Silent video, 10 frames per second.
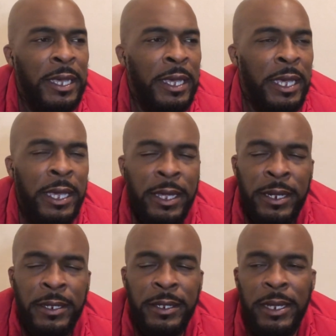
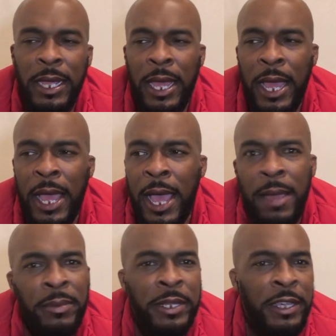And I
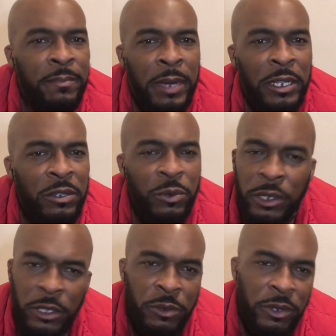believe by
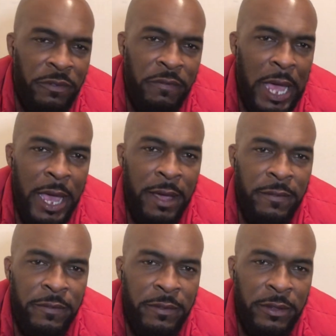2025,
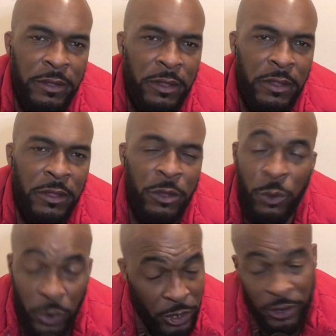the
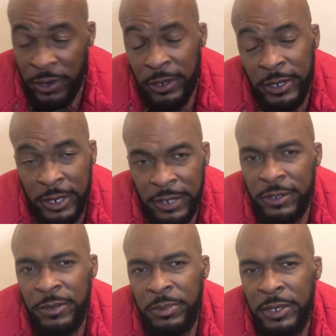word
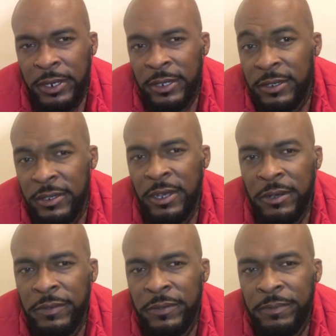discipline
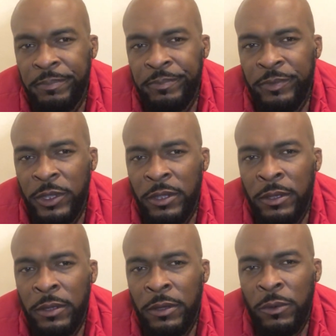itself
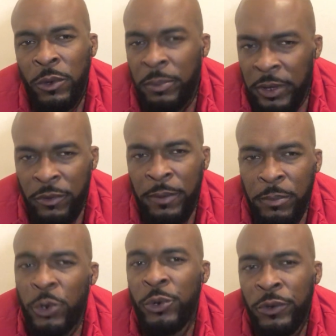will be
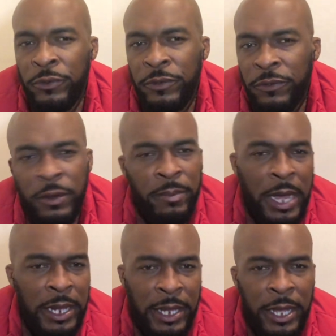removed from
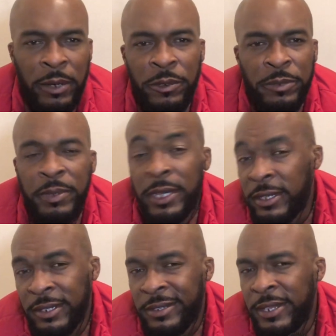our language
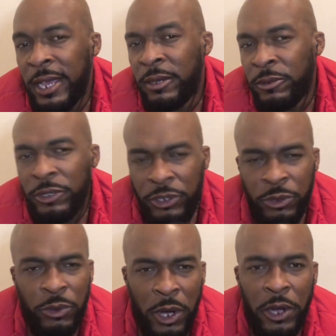because it sounds
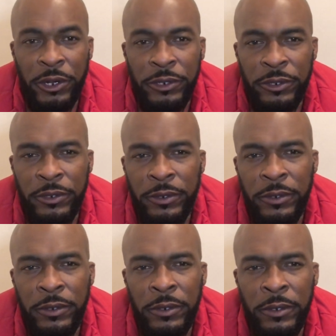too harsh
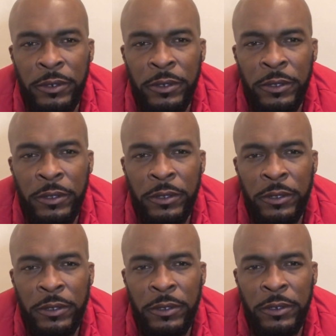
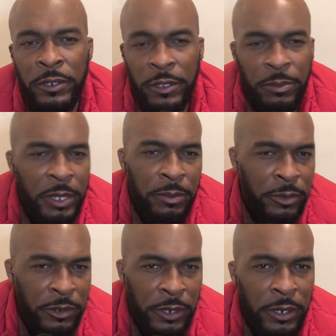to the
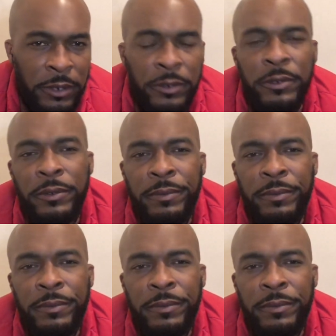people's ears.